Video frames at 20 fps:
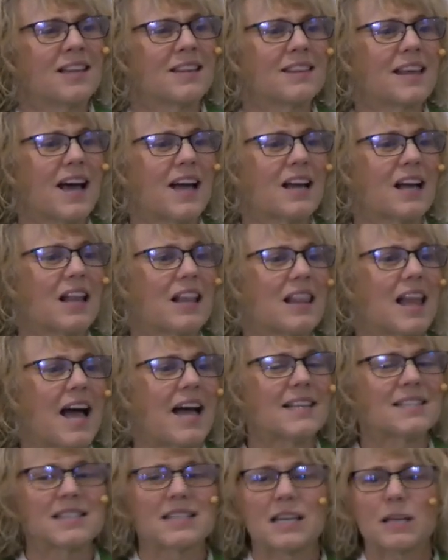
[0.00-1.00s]
that
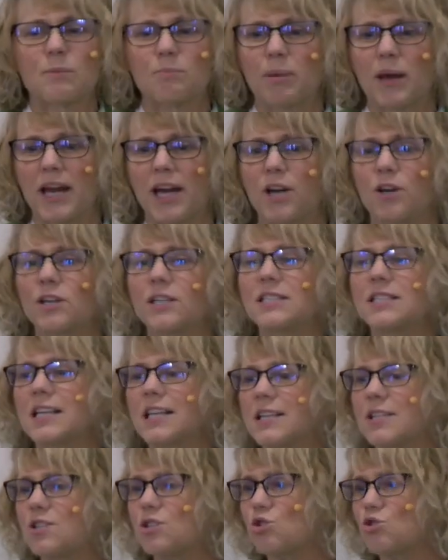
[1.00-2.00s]
classic
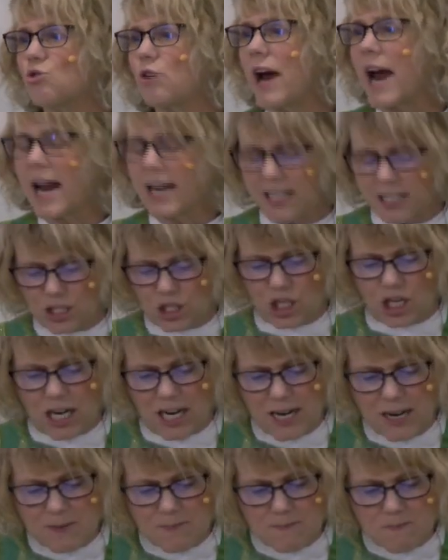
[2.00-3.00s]
parenting
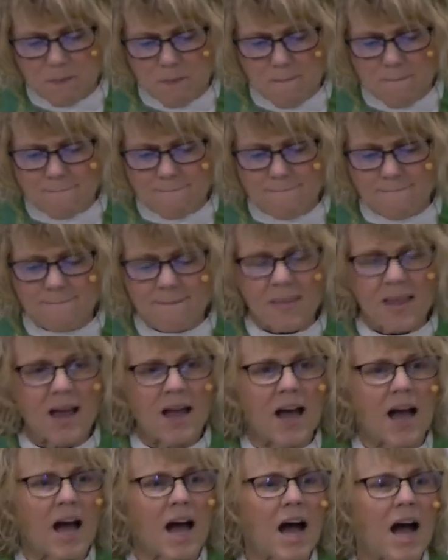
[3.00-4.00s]
strategy
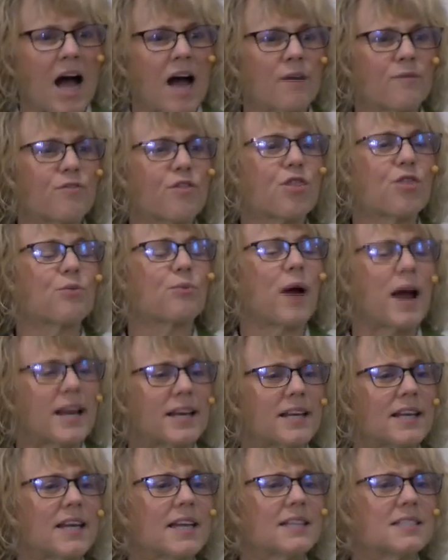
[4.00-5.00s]
of
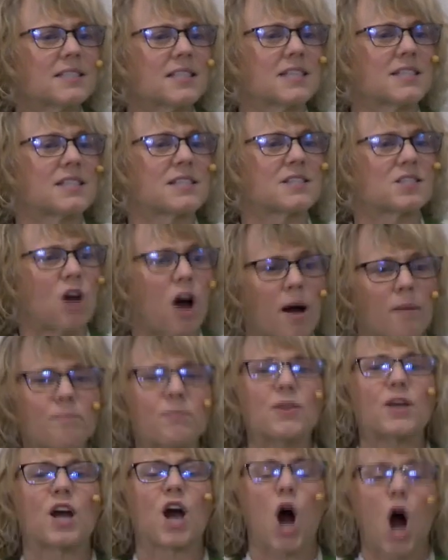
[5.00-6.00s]
threatening to
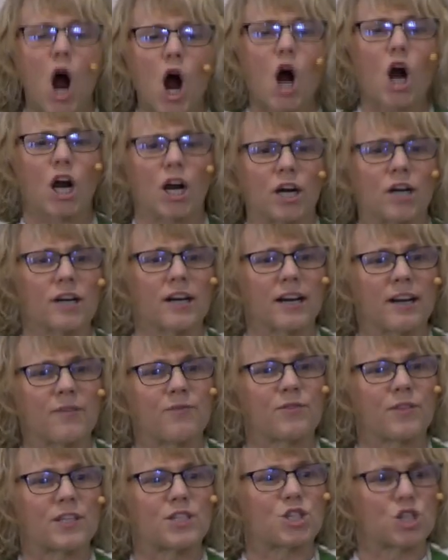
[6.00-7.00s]
stop the car
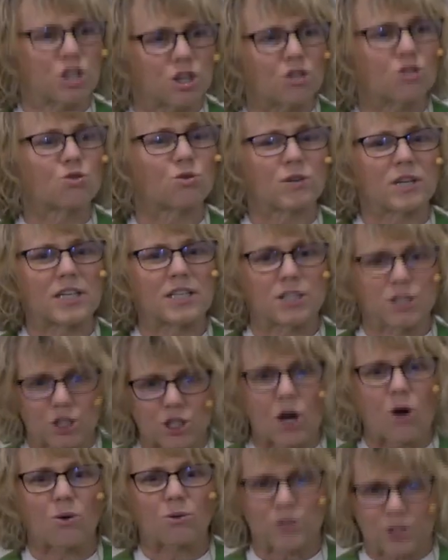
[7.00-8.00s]
if the children
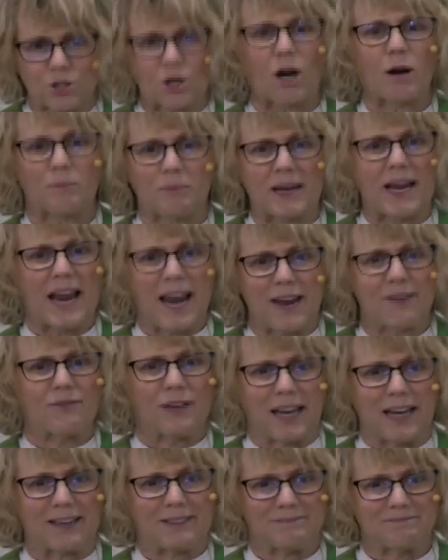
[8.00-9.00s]
don't start
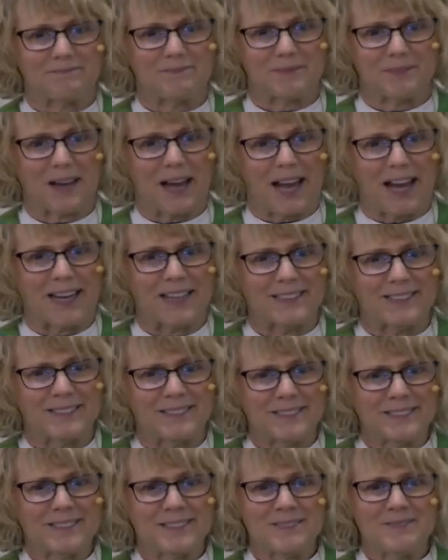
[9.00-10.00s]
behaving, okay?
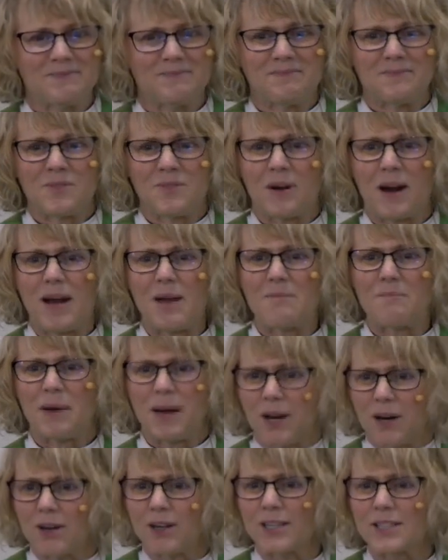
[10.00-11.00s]
Right?
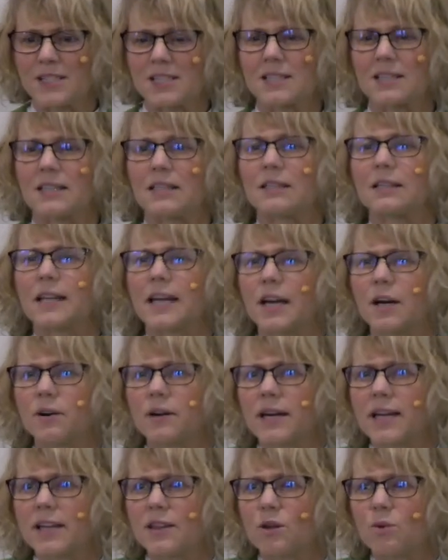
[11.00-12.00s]
Parents
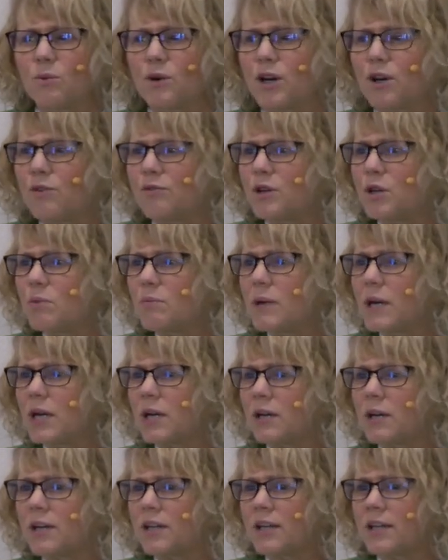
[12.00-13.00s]
glaring in the rearview
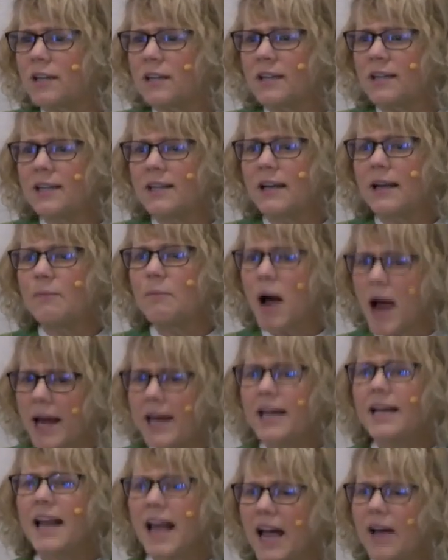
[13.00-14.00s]
mirror. Am I
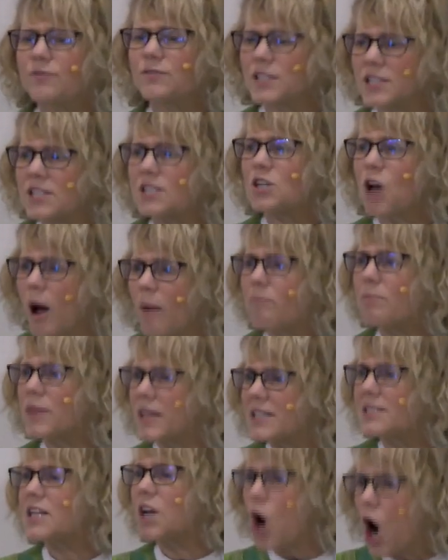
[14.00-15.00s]
going to have to stop
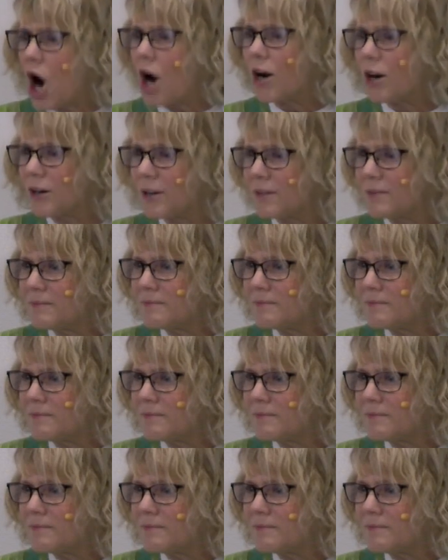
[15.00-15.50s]
this car?